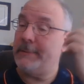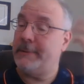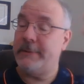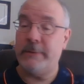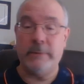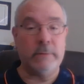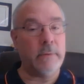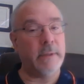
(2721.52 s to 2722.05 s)
only
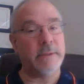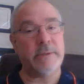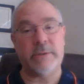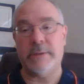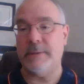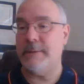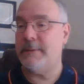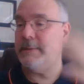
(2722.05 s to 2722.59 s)
two
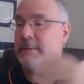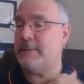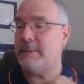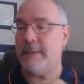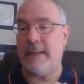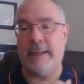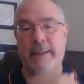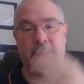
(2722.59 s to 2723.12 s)
questions.
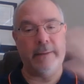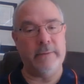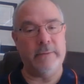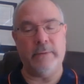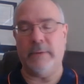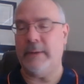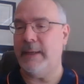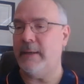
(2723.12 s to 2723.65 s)
I don't
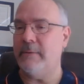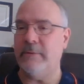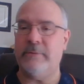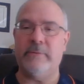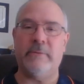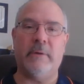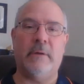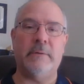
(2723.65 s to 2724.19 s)
know how this
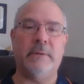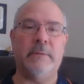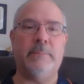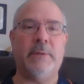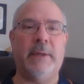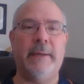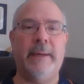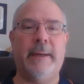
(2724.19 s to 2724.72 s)
is all going
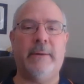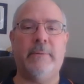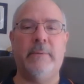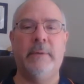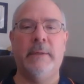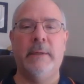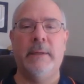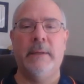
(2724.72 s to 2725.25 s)
to play out.
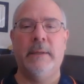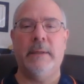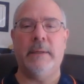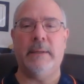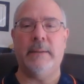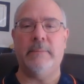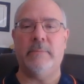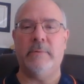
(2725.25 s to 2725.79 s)

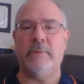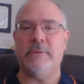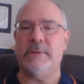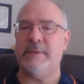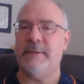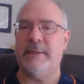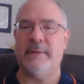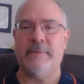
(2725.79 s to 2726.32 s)
We'll
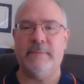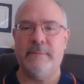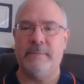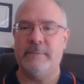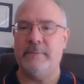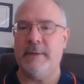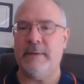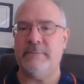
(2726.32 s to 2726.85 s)
just have
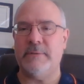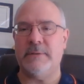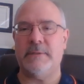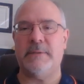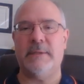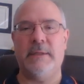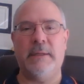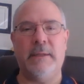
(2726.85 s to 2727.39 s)
to
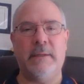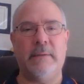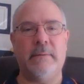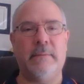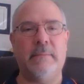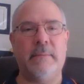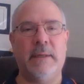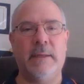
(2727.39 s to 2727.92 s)
see
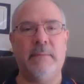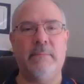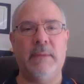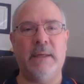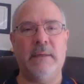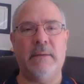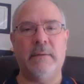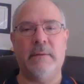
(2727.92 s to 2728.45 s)
and
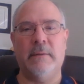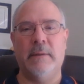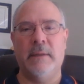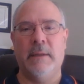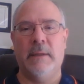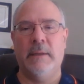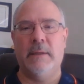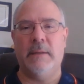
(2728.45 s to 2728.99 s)
make
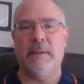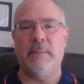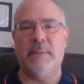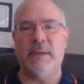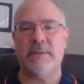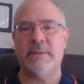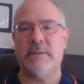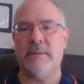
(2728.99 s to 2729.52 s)
the
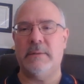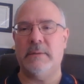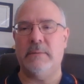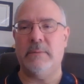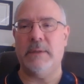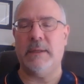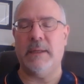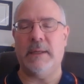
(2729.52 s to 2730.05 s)
best
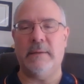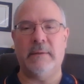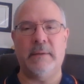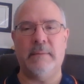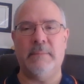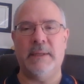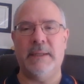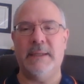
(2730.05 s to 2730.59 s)
we can.
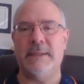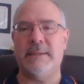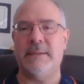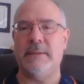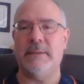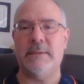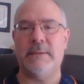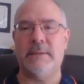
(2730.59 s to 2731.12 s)
And this
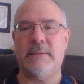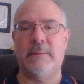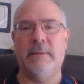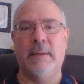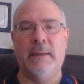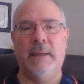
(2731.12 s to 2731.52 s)
is